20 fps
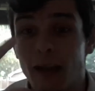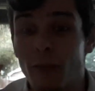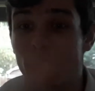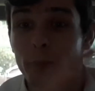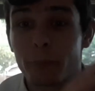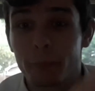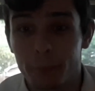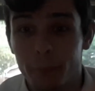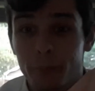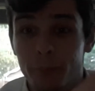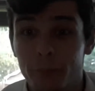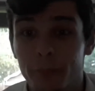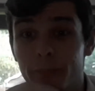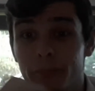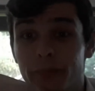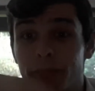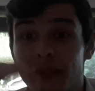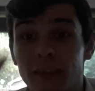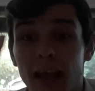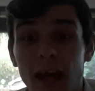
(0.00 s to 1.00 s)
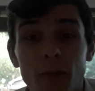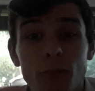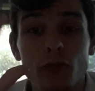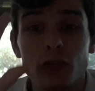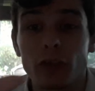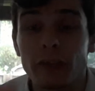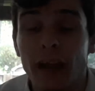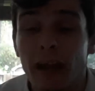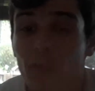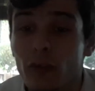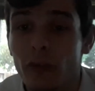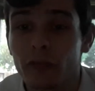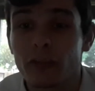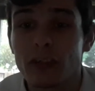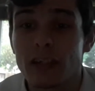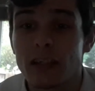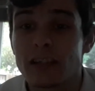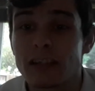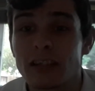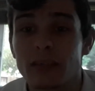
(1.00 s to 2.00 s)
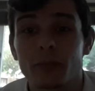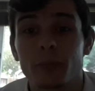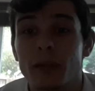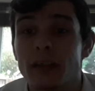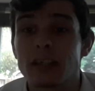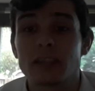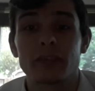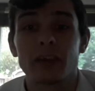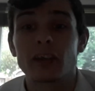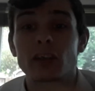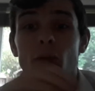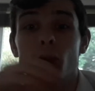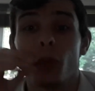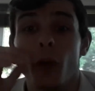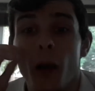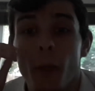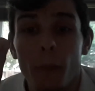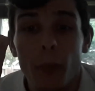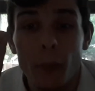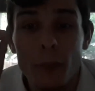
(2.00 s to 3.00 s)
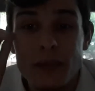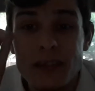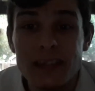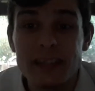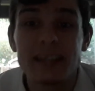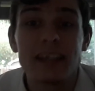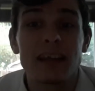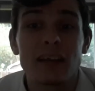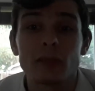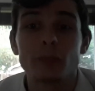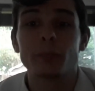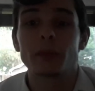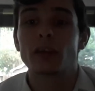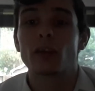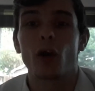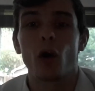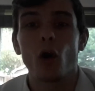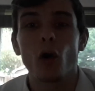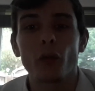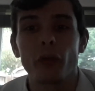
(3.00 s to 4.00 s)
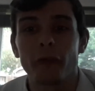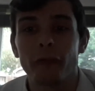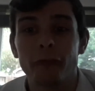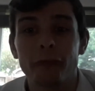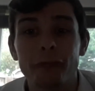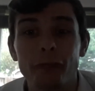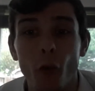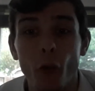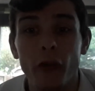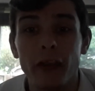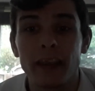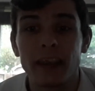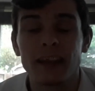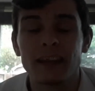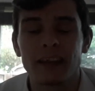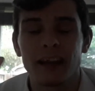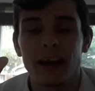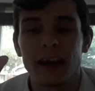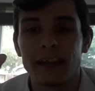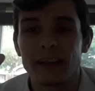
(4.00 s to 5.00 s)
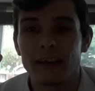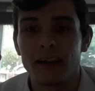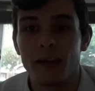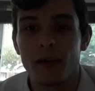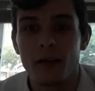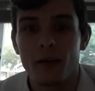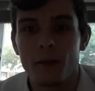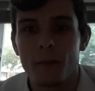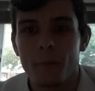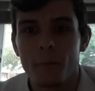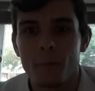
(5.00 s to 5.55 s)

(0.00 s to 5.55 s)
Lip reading: I'm I'm sorry, I know I just said to please, thank you, but I'm sick of being called a fucking liar.